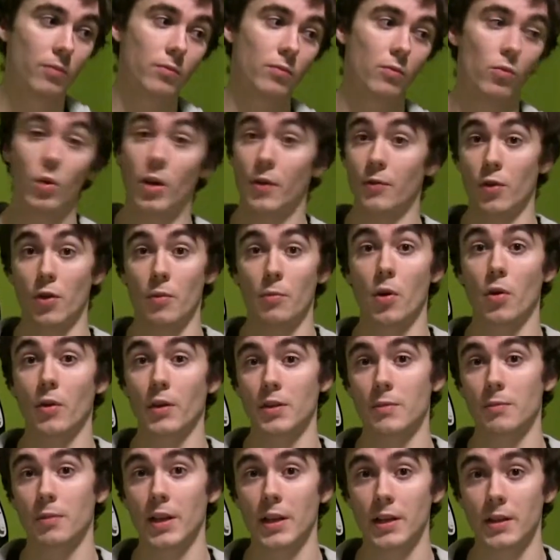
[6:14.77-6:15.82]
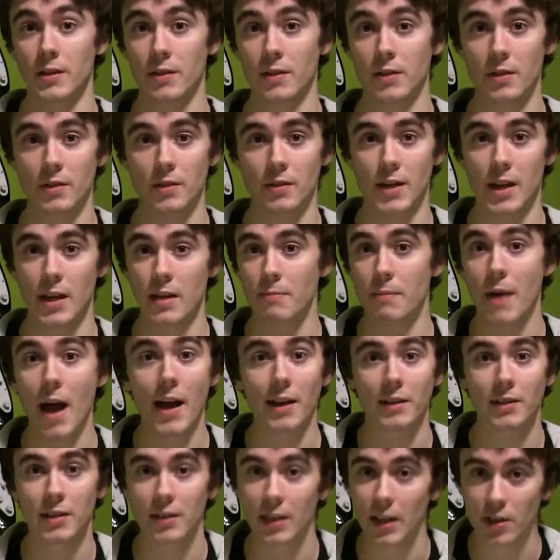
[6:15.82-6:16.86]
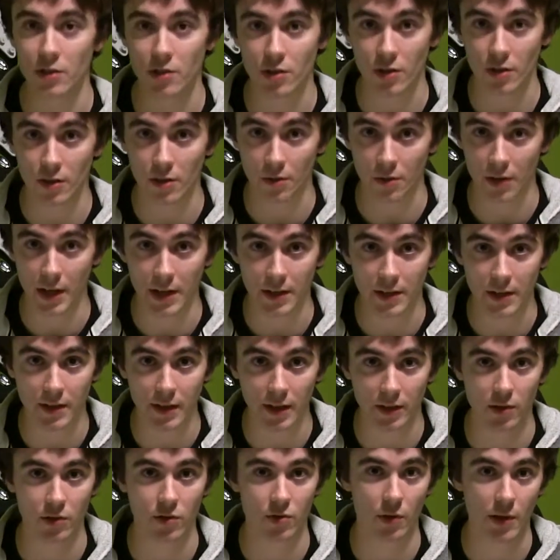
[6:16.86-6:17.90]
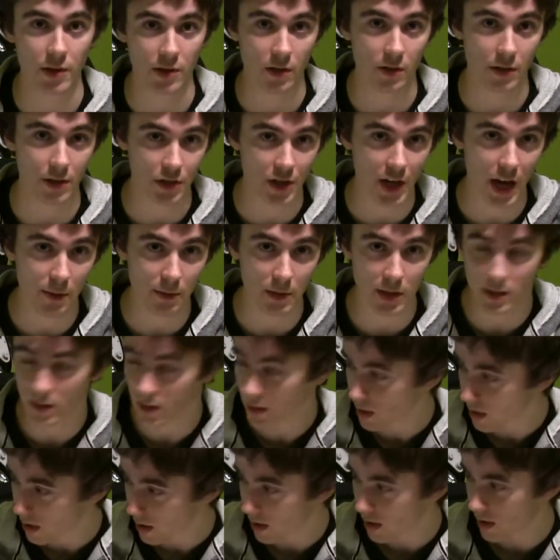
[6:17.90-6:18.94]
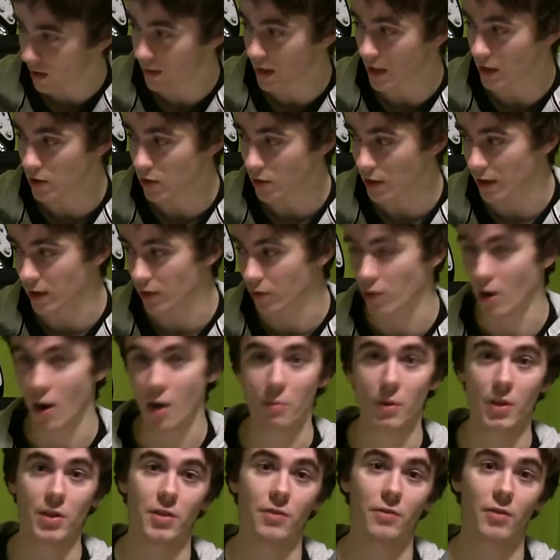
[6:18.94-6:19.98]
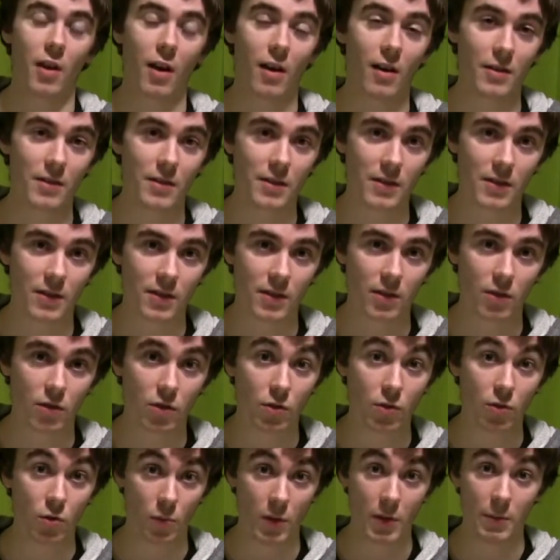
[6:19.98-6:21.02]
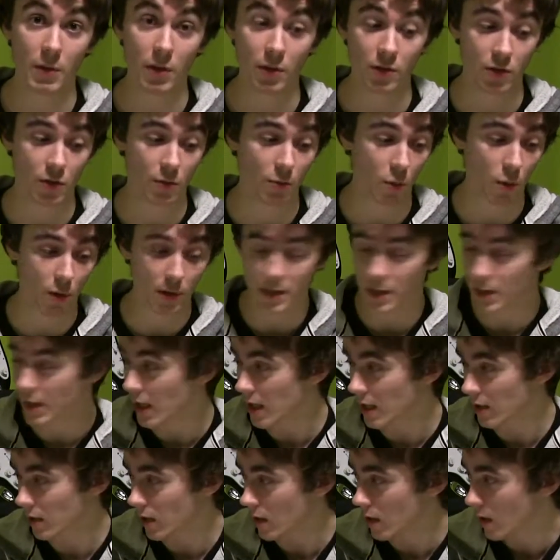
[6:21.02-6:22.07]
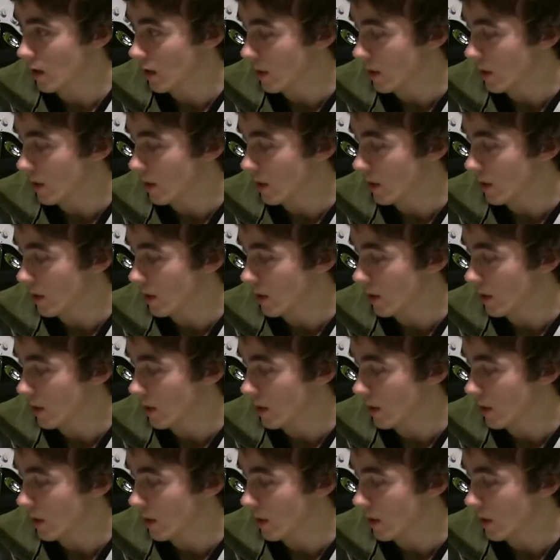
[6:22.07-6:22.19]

one of your opponents plays, say, Back to Nature or anything that destroys all enchantments, then you get to draw a bunch of cards to rebuild your board state.